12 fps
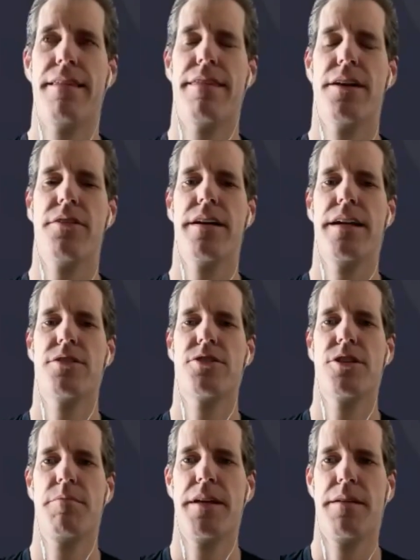in theory, it
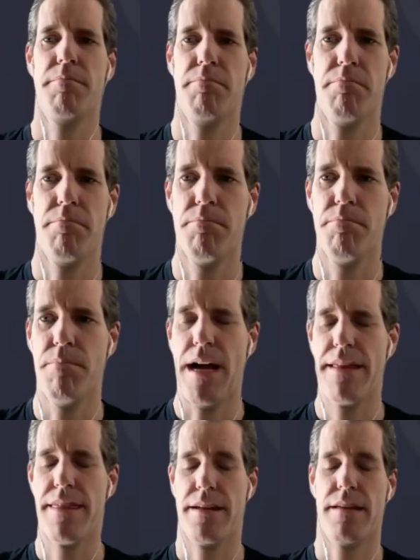should be.
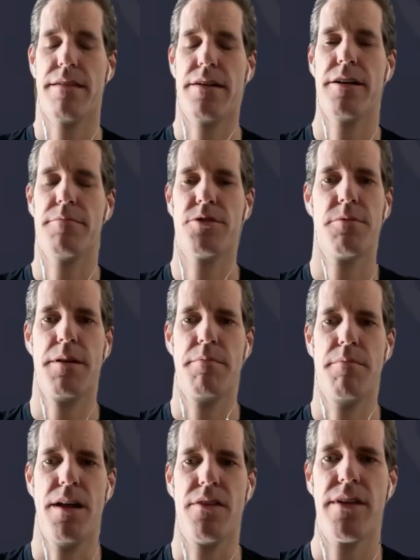I think Ethereum should be
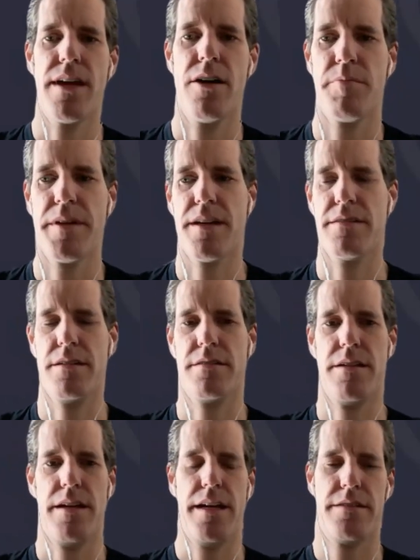months out because it's
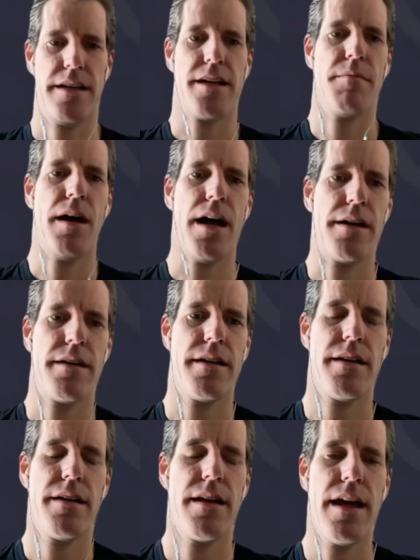a it's a
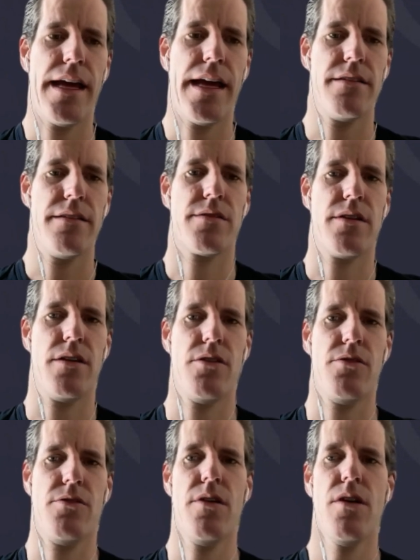commodity, and
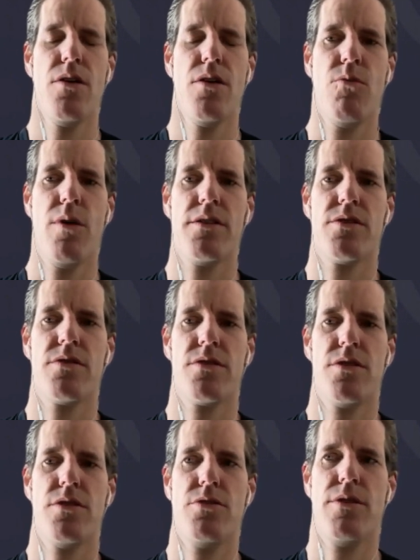so once
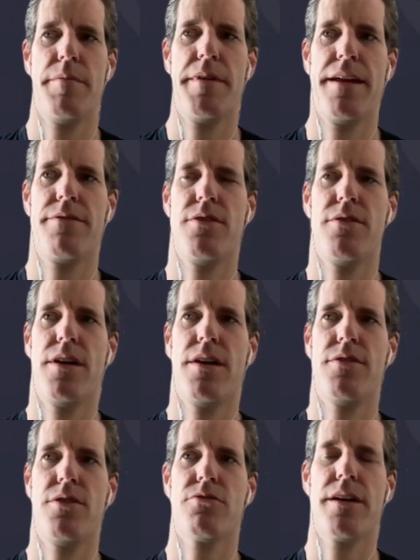you, I mean, if you
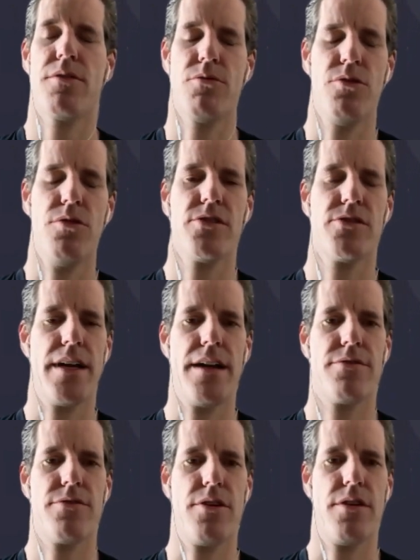if you create a rule
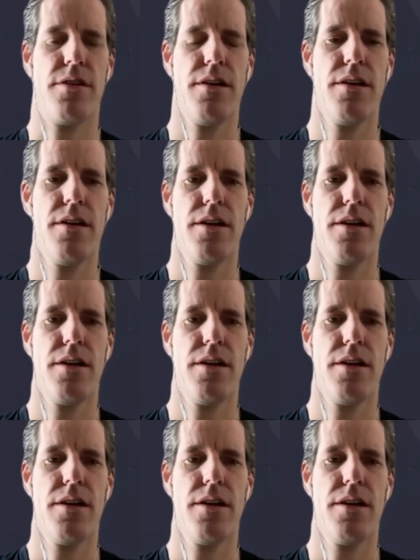set for